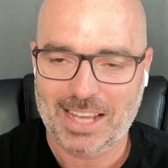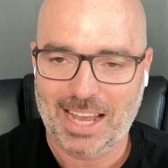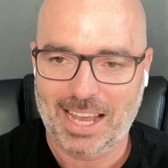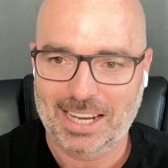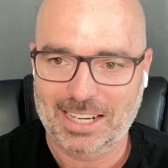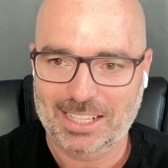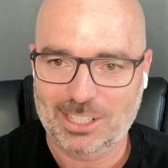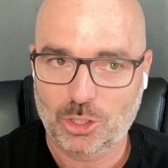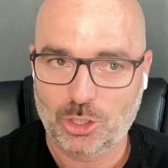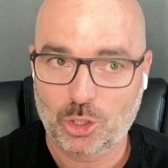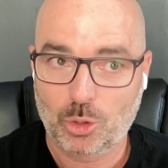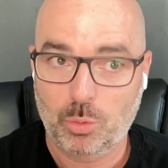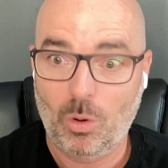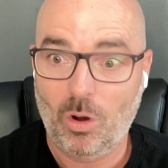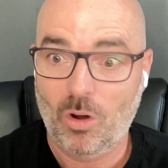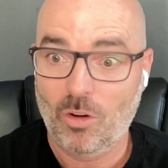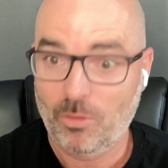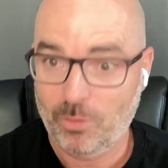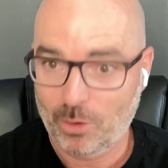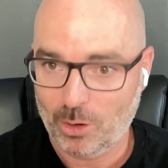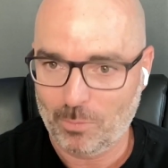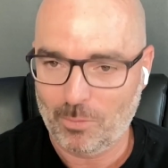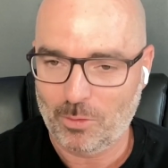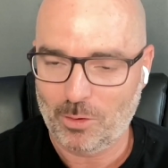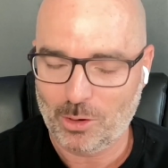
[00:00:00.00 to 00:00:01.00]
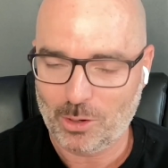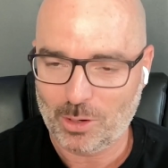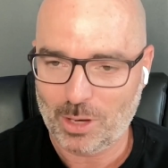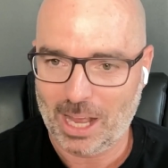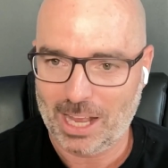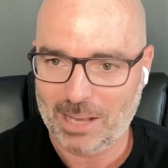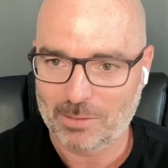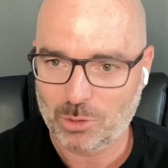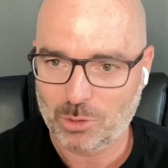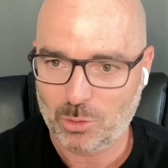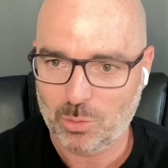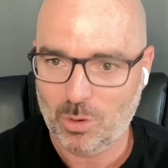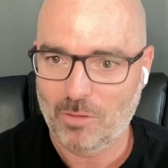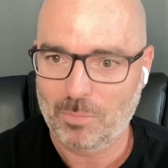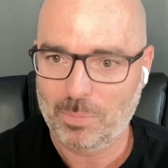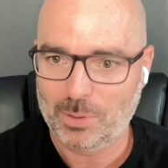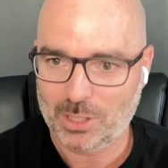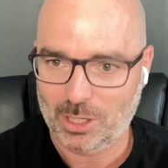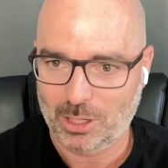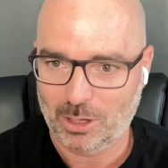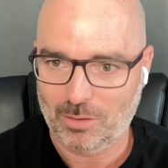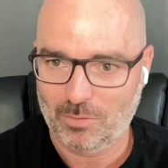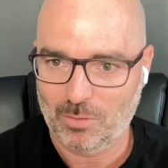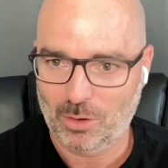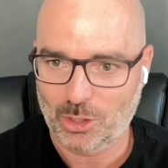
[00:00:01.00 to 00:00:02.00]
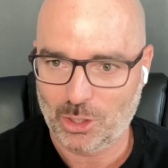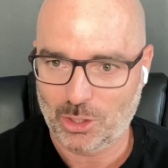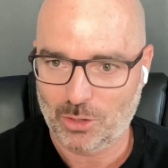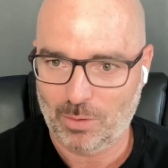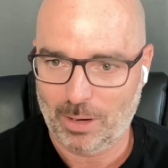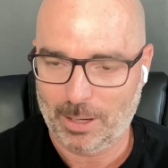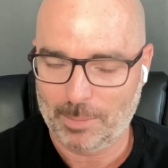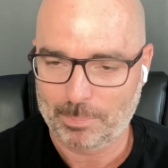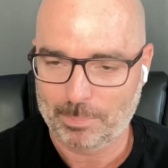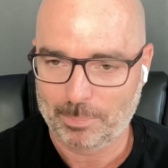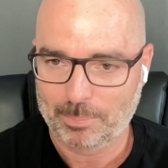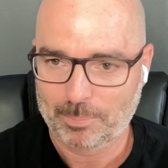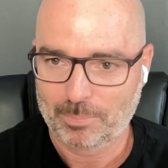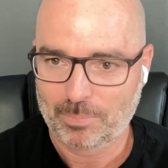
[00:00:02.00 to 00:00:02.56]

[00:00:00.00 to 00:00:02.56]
at 12% conversion rate.